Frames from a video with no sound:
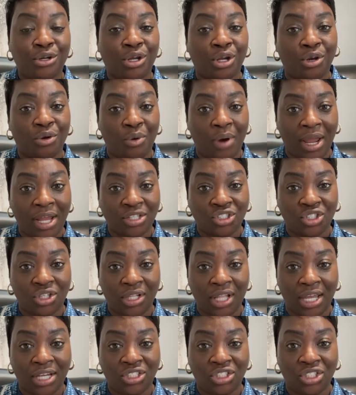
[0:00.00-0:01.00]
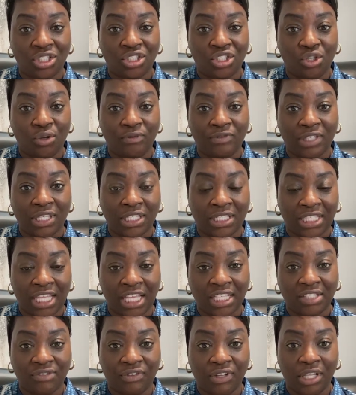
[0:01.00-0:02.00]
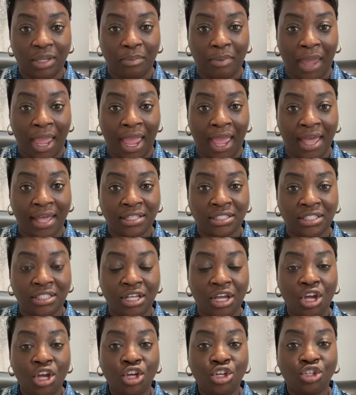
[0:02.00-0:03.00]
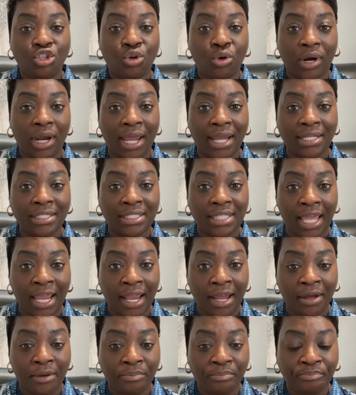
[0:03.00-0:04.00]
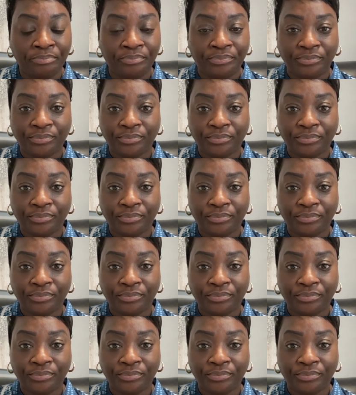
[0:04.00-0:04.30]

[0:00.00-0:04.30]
congratulations, you've successfully passed your exam,